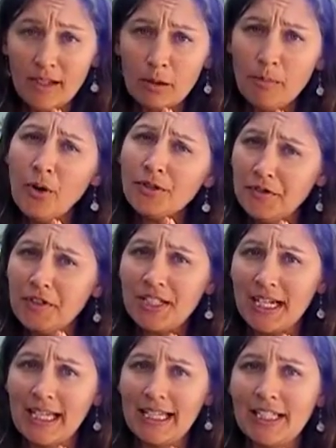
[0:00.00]
pose for a
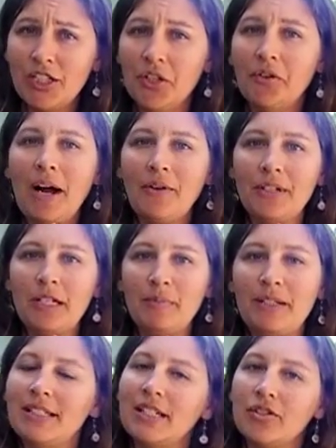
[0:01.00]
second. That's a grounding
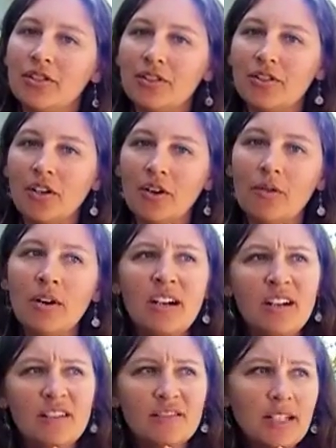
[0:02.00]
position. So
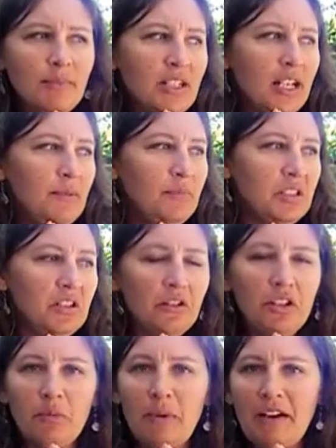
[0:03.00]
sometimes,
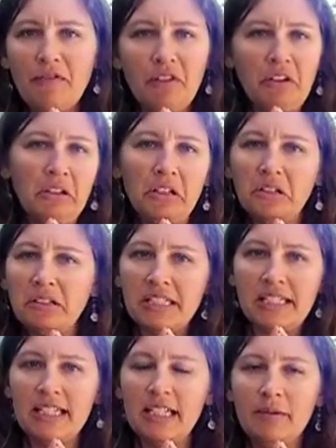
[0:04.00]
you might feel a little
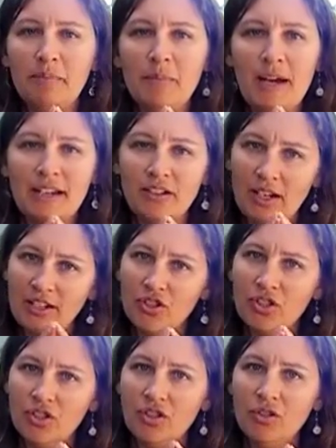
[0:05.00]
dizzy, and
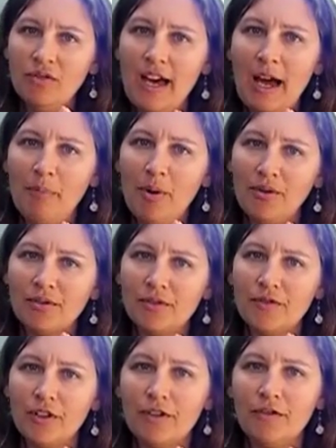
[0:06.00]
just do that pose
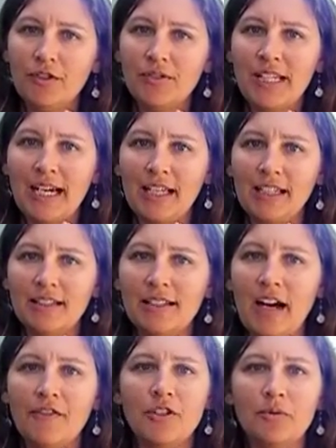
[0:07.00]
for a few seconds
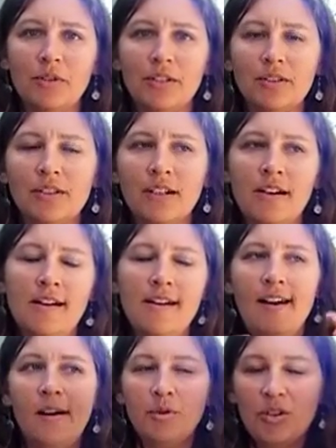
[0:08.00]
afterwards.
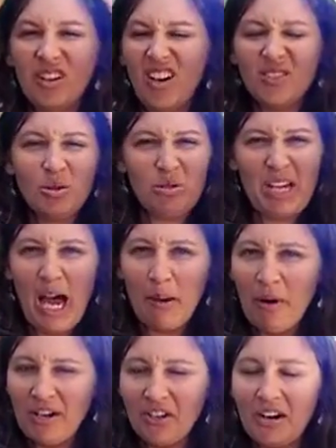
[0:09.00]
You can also
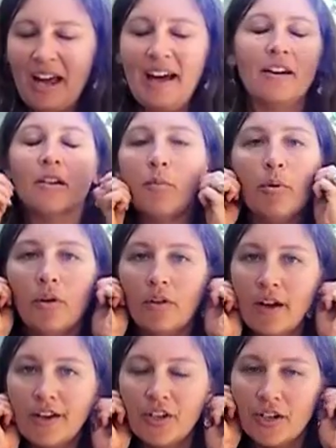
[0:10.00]
tap on your head or pull
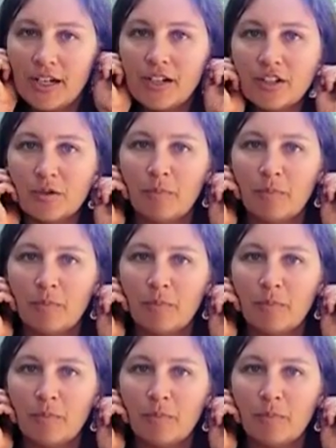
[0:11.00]
on your ears,